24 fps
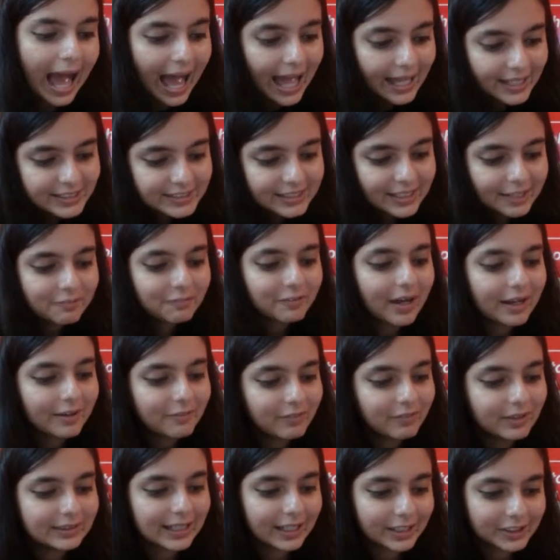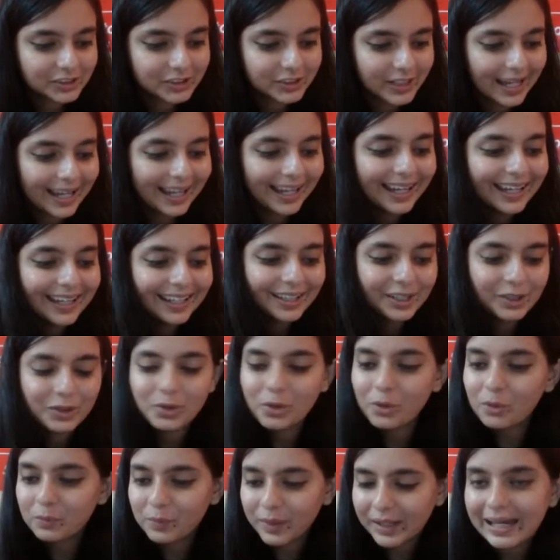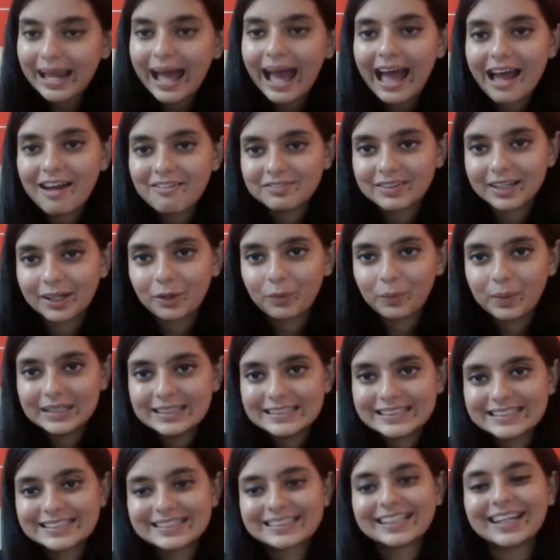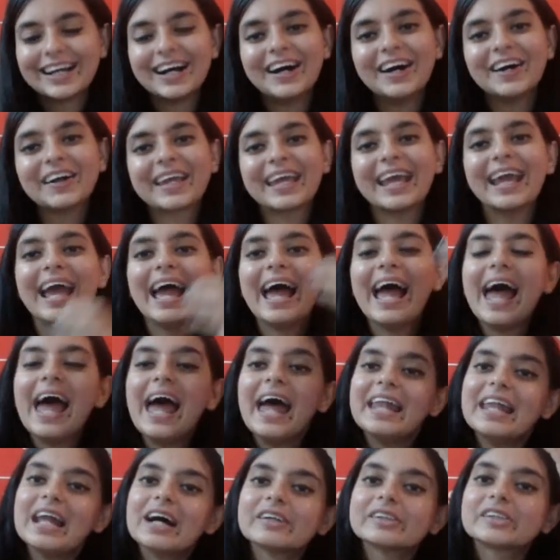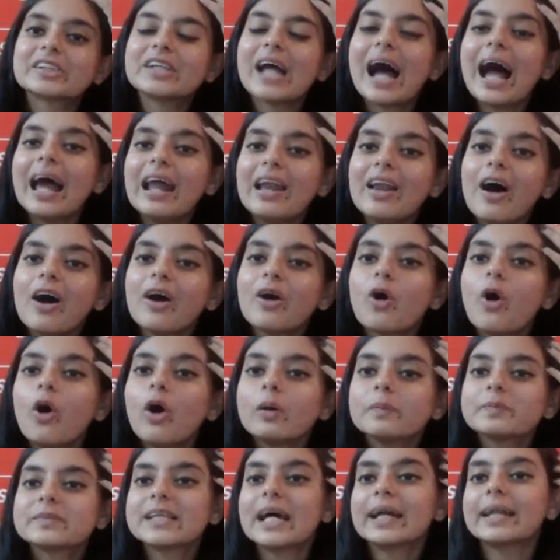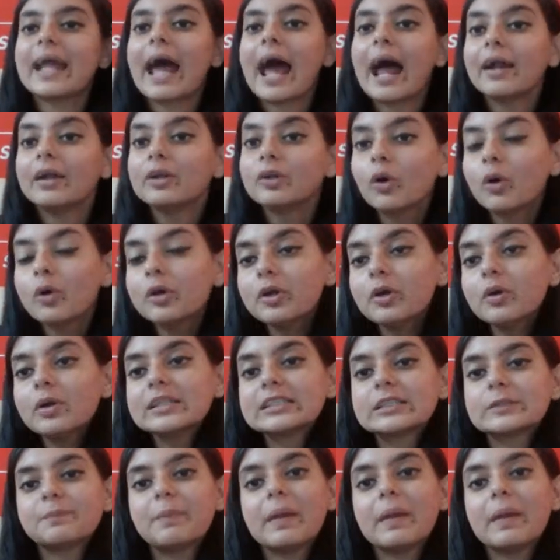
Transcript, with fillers: Hanji Panvit Akshay, you will have the quiz. Okay. Now Shylock hopes that Salanio